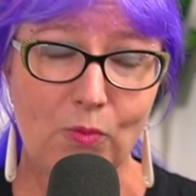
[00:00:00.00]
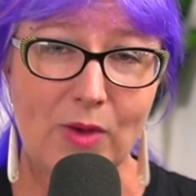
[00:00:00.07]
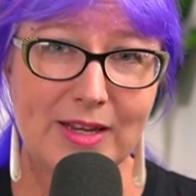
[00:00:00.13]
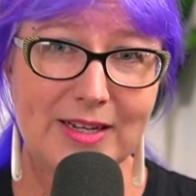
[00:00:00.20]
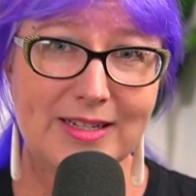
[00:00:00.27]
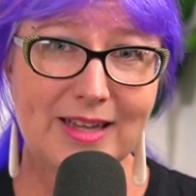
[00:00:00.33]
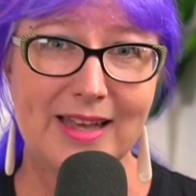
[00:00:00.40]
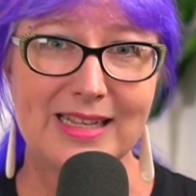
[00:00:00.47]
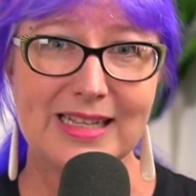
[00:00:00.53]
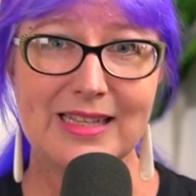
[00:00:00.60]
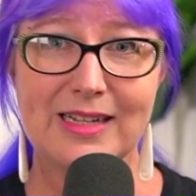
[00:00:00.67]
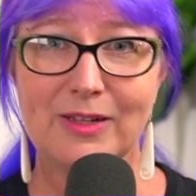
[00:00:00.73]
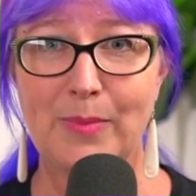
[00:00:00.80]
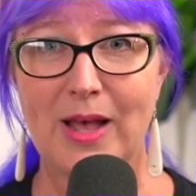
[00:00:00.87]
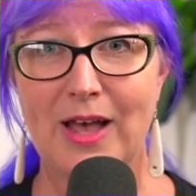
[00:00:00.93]
one tiny
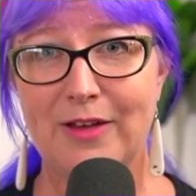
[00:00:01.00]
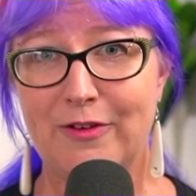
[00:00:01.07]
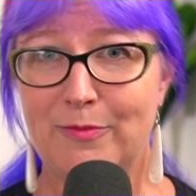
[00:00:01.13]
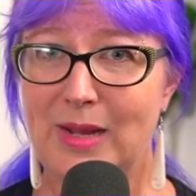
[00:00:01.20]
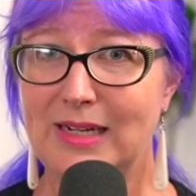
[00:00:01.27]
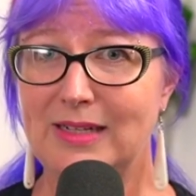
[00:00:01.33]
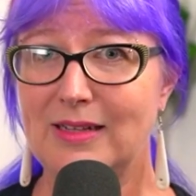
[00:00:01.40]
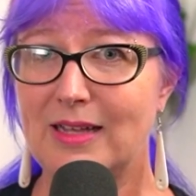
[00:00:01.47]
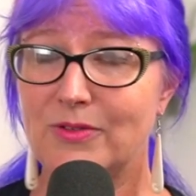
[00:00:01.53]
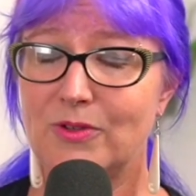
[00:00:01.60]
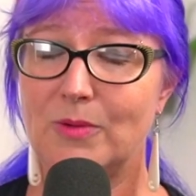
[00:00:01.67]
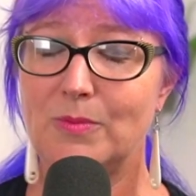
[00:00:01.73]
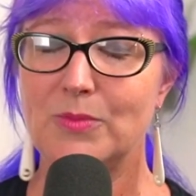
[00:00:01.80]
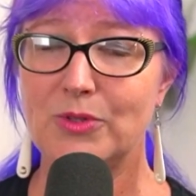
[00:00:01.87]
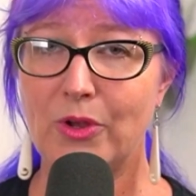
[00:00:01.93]
little part of my
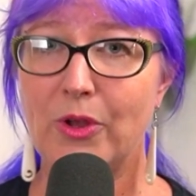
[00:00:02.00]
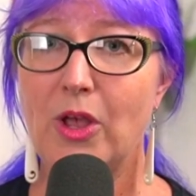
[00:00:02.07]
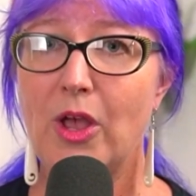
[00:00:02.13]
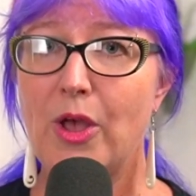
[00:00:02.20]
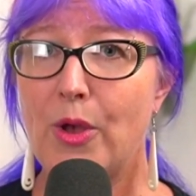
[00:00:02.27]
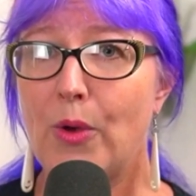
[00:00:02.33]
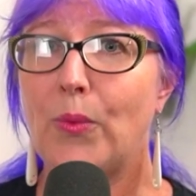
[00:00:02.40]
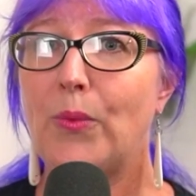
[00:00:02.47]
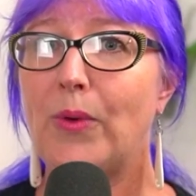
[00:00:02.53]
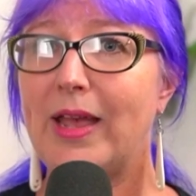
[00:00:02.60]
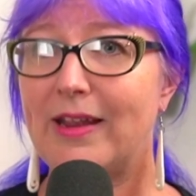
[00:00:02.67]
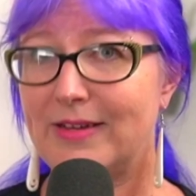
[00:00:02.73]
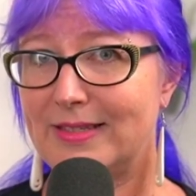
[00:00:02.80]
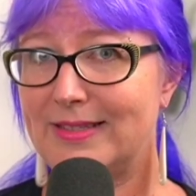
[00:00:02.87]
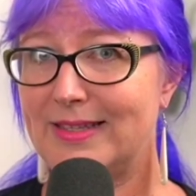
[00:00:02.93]
classroom? So
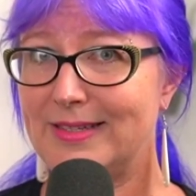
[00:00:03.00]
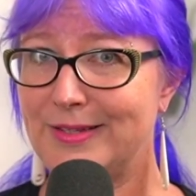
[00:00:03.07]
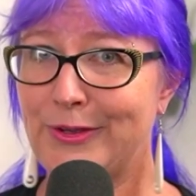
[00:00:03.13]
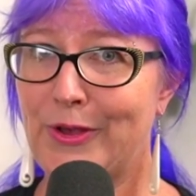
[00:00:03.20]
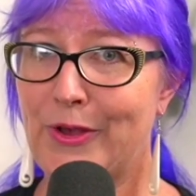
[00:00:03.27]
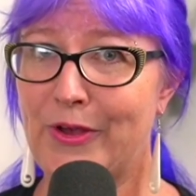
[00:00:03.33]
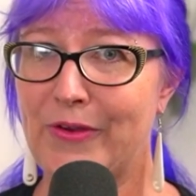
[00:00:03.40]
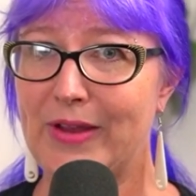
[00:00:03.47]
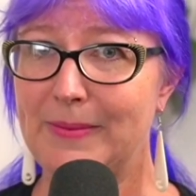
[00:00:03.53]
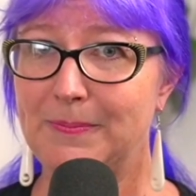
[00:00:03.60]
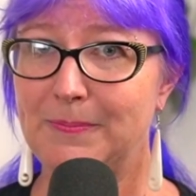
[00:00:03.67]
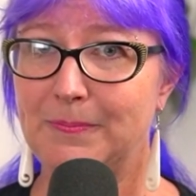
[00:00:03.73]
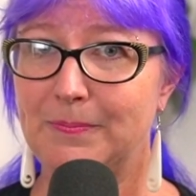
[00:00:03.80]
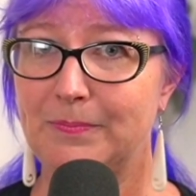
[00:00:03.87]
where is this occurring?